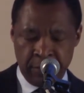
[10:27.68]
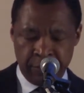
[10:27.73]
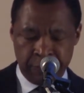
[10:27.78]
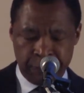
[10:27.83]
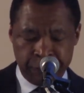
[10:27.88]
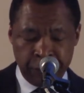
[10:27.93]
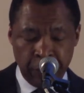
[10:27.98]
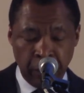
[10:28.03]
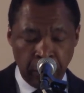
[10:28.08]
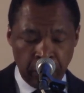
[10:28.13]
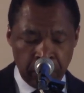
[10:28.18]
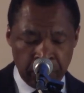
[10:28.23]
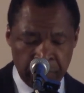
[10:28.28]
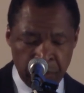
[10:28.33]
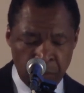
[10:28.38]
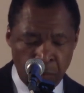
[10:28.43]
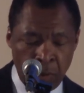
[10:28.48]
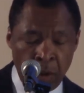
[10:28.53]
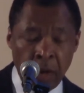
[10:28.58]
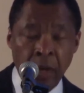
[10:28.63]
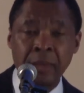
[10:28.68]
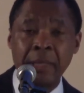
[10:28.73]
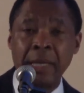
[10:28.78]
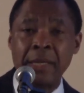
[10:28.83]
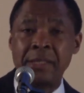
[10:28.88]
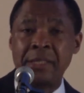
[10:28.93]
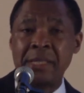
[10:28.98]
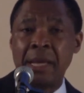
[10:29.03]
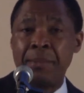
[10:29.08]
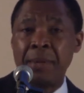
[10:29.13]
follow the work
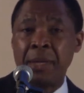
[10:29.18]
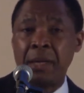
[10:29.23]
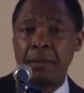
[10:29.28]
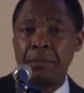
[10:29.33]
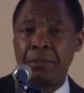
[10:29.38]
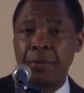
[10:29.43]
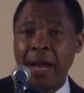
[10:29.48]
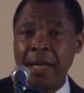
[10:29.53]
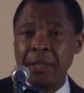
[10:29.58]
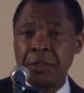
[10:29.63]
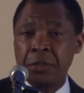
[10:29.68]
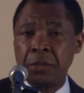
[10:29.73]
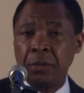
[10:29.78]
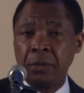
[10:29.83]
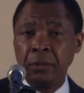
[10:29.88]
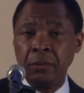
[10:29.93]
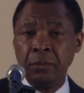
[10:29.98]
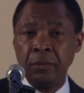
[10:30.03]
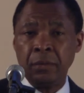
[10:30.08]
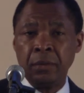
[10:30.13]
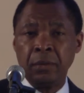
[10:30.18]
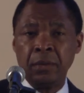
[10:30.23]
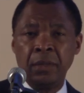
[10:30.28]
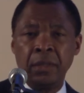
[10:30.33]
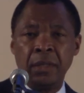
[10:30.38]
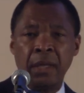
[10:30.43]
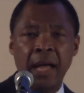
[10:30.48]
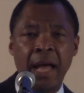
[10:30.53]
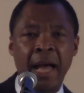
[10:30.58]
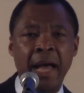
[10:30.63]
that Sabine Brantel
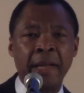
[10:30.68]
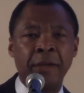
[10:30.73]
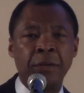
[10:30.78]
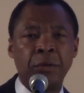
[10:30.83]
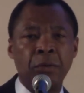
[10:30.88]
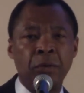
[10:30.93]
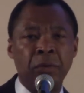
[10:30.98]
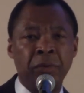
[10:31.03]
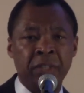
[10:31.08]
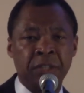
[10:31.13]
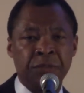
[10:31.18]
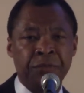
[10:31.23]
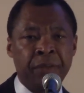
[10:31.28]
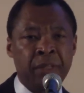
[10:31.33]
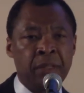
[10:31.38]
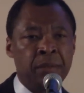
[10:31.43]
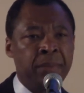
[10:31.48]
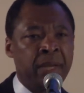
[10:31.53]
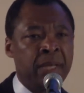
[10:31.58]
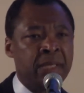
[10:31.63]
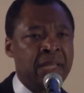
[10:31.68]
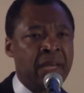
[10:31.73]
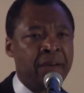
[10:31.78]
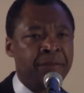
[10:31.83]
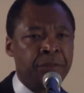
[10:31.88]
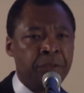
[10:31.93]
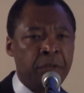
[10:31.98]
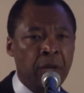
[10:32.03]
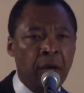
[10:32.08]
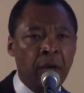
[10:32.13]
and Ulrich Wilmers
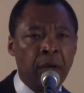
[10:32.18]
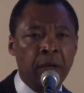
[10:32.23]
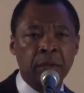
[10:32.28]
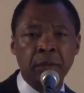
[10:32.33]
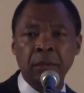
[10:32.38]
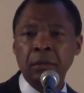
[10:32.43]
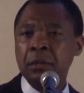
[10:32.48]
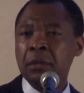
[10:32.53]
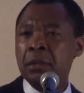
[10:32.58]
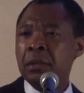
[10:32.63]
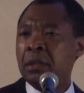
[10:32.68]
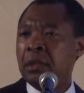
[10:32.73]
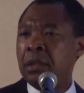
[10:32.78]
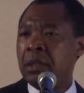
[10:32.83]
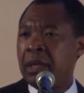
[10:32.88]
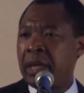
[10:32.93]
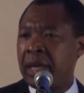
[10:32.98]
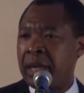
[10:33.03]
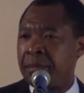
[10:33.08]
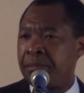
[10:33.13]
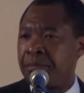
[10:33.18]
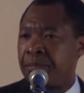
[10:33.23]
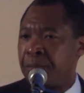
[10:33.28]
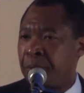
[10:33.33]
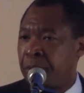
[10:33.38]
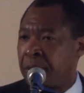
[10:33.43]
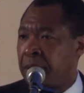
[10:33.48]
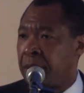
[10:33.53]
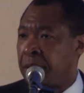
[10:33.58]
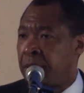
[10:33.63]
have done in
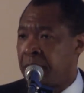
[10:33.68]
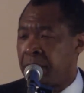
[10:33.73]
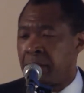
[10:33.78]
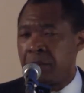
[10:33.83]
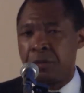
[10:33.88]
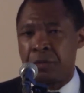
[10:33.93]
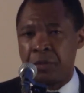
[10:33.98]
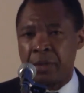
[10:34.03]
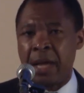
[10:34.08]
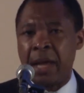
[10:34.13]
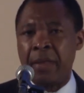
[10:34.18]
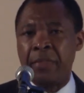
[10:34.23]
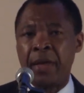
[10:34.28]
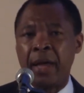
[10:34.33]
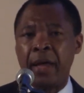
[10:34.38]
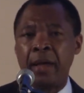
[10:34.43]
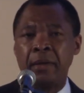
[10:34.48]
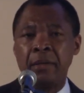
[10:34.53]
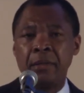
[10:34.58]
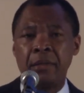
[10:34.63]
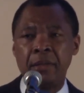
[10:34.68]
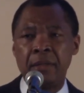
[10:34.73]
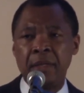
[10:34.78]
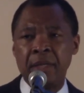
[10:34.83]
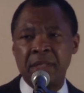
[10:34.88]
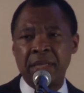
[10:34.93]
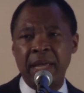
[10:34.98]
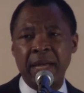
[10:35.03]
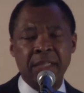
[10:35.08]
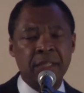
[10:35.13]
putting together
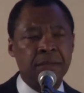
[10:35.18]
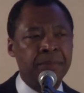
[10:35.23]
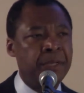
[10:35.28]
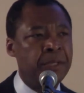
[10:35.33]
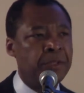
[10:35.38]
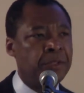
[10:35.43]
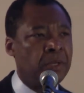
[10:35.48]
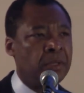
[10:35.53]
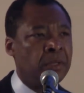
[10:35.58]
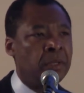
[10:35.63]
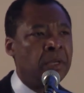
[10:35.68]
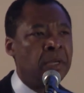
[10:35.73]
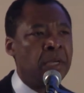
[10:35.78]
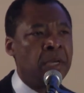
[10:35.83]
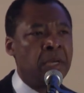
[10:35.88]
this exhibition.